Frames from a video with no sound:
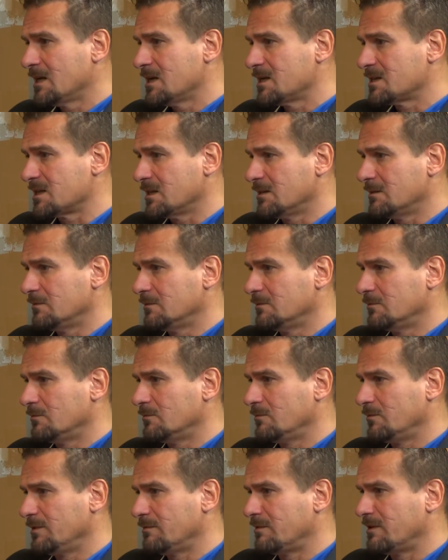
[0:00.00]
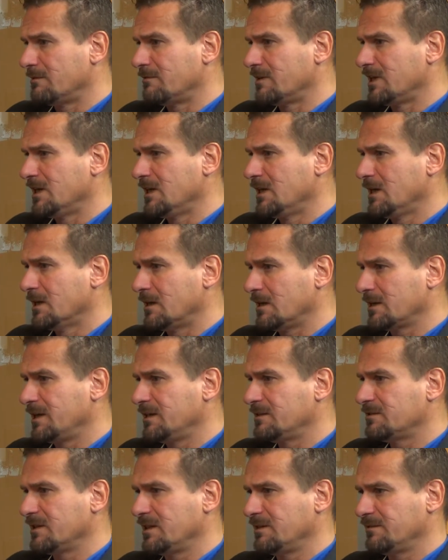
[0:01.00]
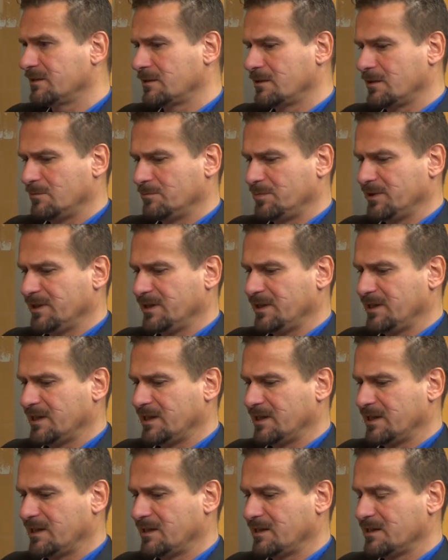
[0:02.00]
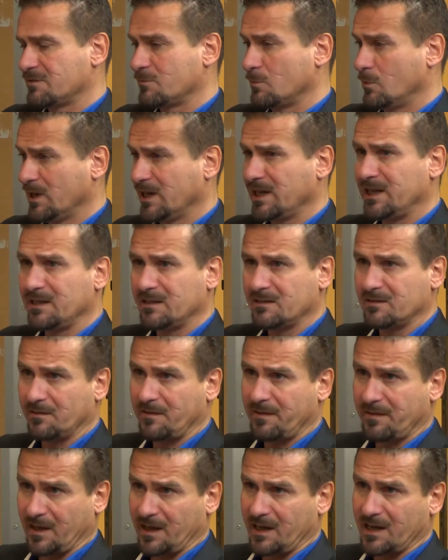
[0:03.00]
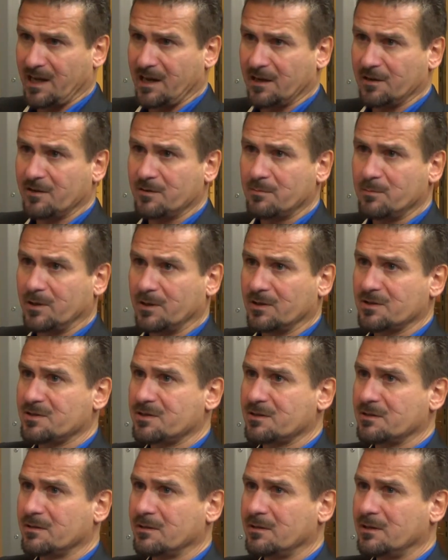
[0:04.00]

So we were really lucky to have a company that is willing to think out of the box,